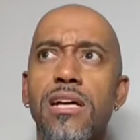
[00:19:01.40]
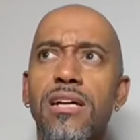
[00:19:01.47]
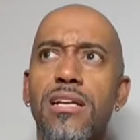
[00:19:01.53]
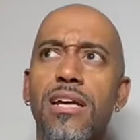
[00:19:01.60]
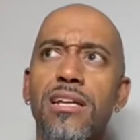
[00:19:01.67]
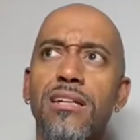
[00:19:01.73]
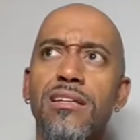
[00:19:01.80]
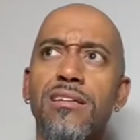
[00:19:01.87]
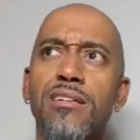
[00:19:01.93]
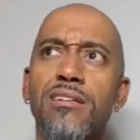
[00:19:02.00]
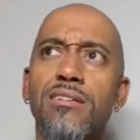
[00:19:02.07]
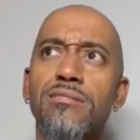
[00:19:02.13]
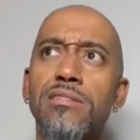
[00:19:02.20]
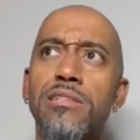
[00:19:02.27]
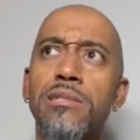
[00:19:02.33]
a lot of
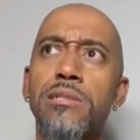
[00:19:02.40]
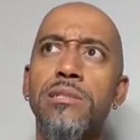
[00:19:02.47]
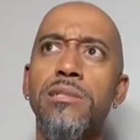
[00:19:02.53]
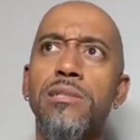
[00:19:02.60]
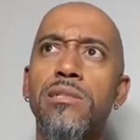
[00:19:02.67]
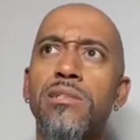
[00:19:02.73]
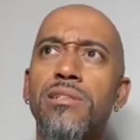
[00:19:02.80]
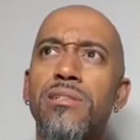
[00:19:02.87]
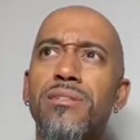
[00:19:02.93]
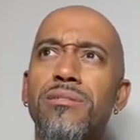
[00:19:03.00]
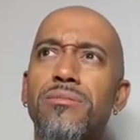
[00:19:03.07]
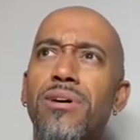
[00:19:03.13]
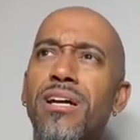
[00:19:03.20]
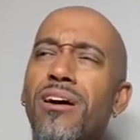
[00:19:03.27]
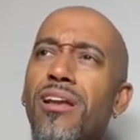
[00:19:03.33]
love.
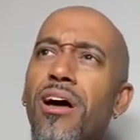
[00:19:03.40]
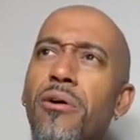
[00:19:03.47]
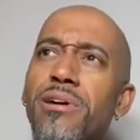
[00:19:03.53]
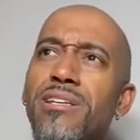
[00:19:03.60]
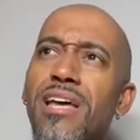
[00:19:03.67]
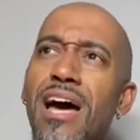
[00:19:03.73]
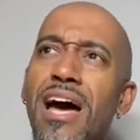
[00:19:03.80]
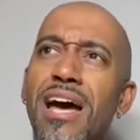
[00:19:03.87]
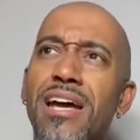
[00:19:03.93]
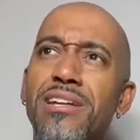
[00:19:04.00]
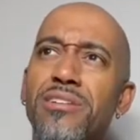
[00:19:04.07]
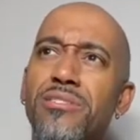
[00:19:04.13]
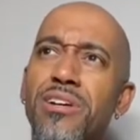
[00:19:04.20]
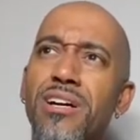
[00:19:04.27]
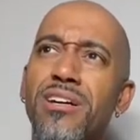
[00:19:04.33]
Why y'all always high and
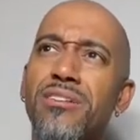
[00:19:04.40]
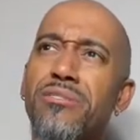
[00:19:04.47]
drunk?